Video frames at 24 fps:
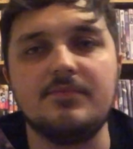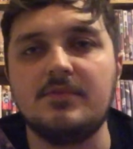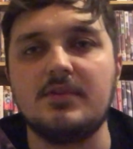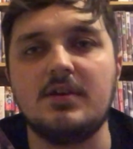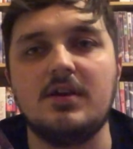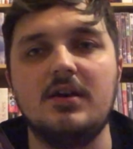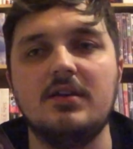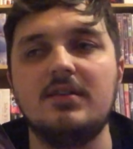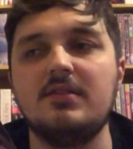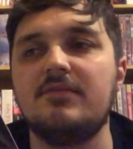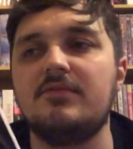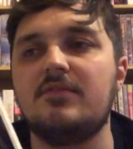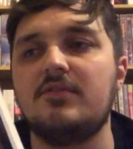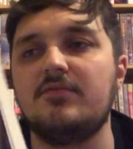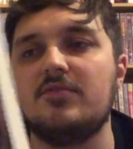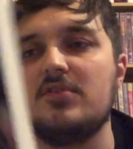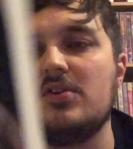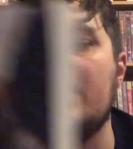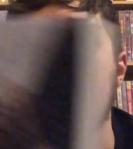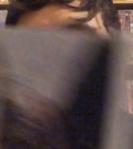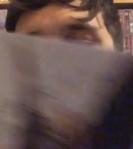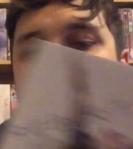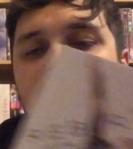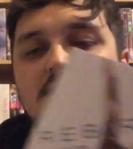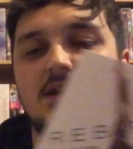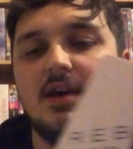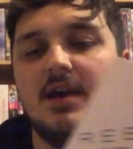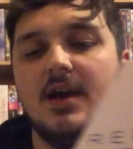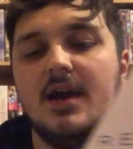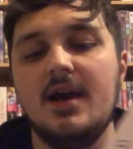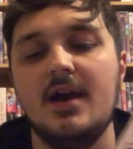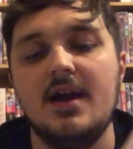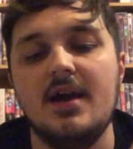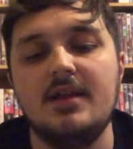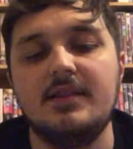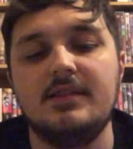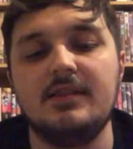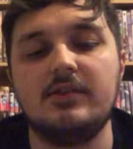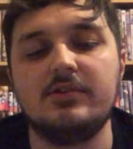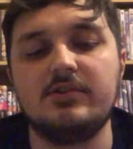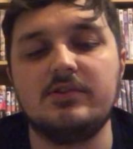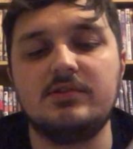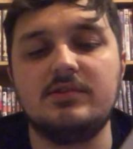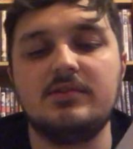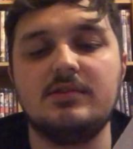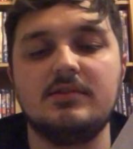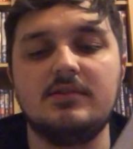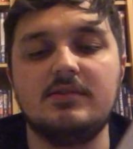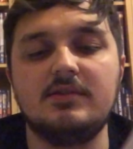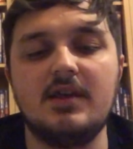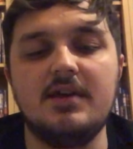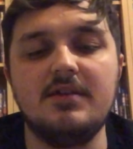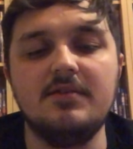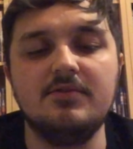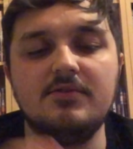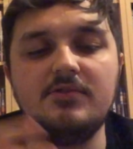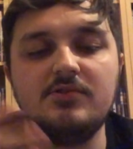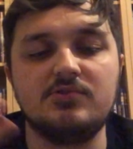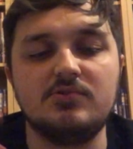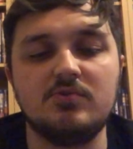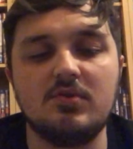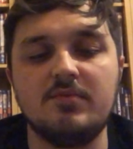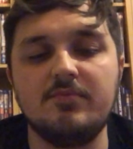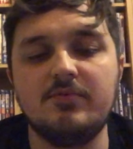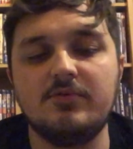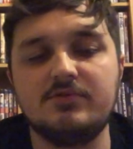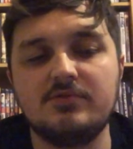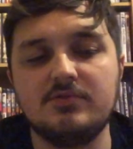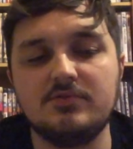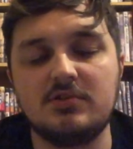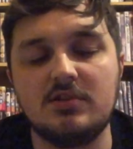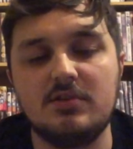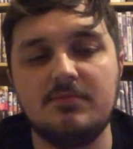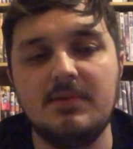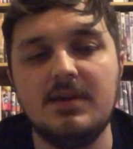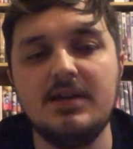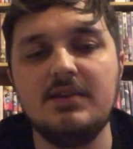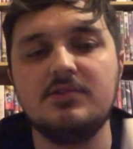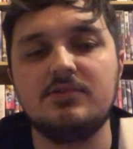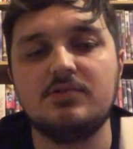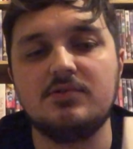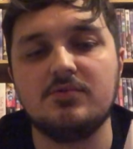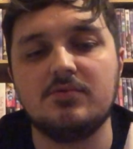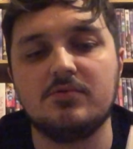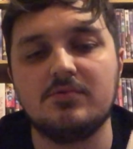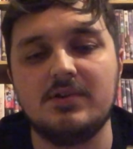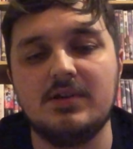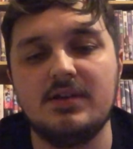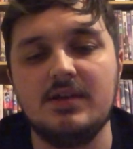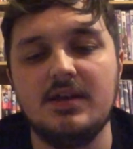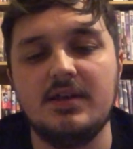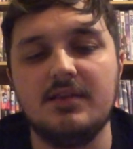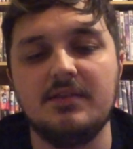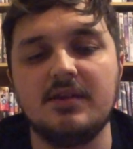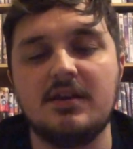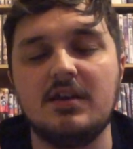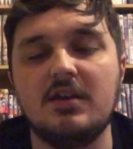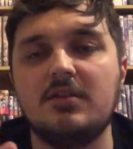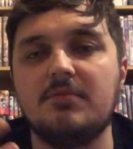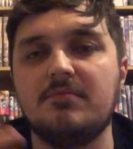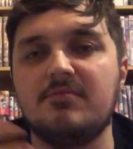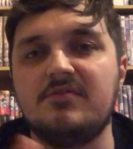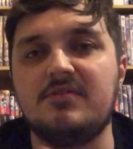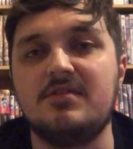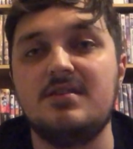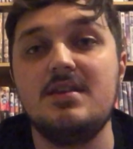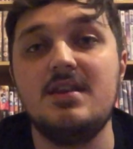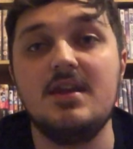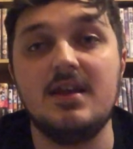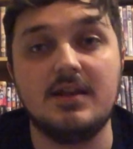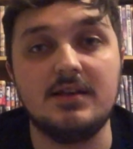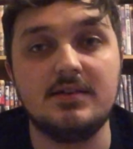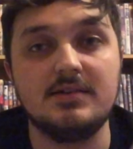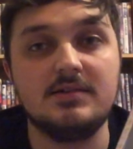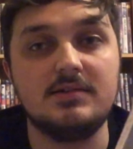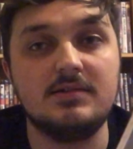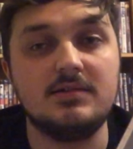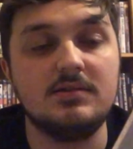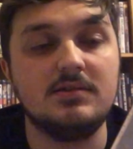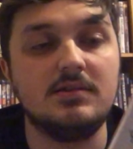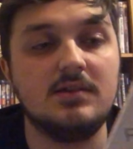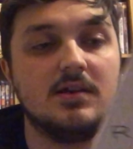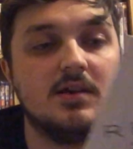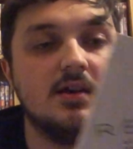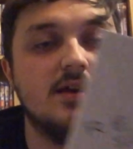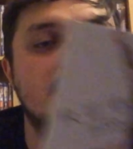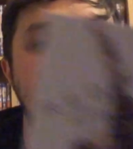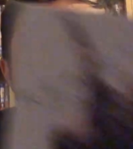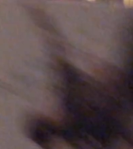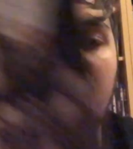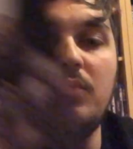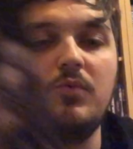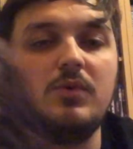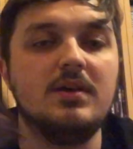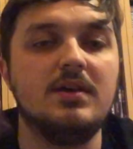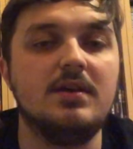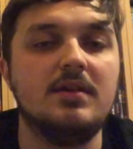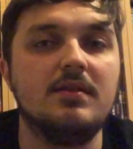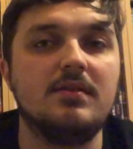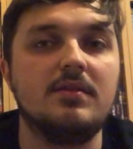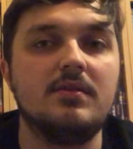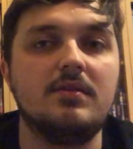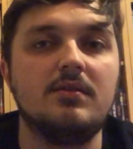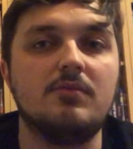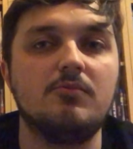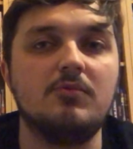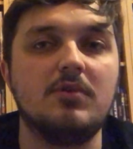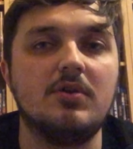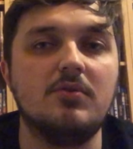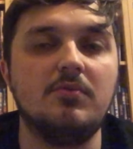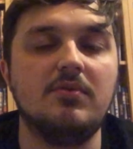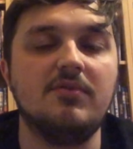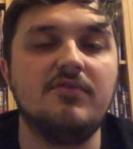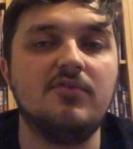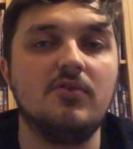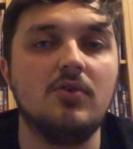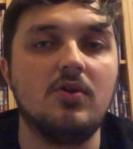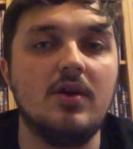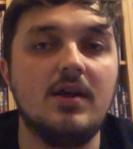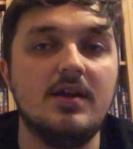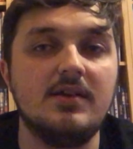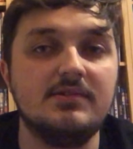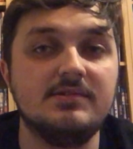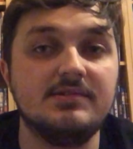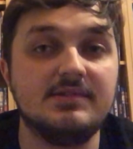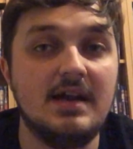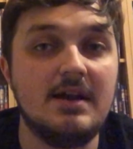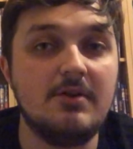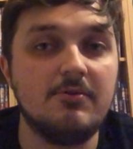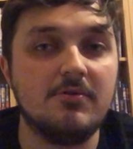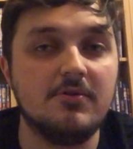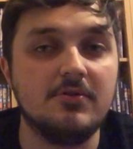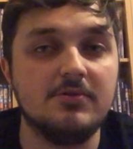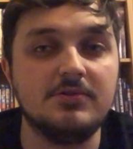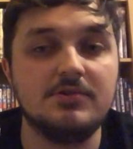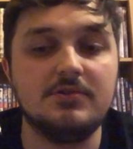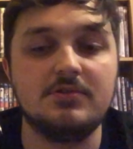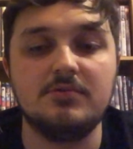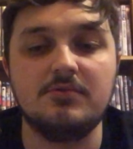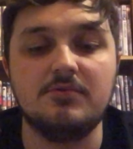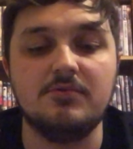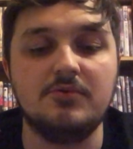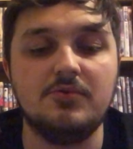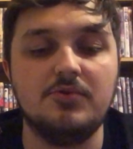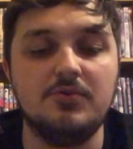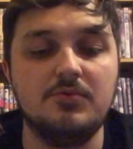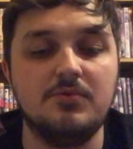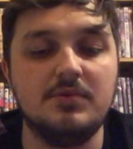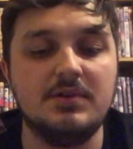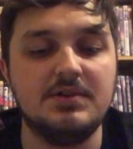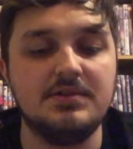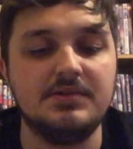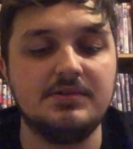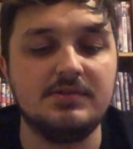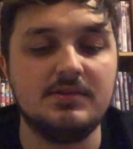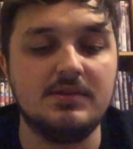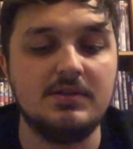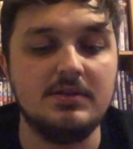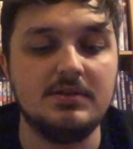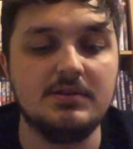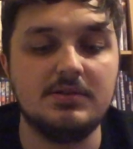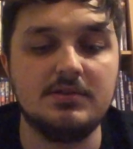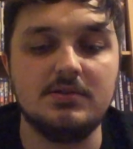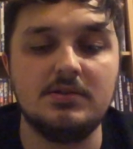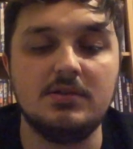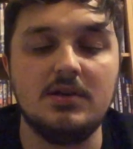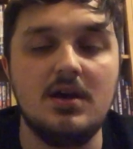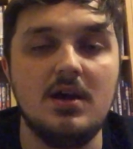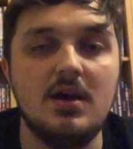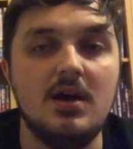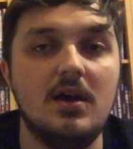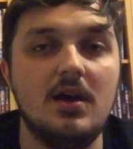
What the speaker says: kind of device. Now, then the story moves on to the main story in the kingdom of Nyx, where we follow Zaros, who is this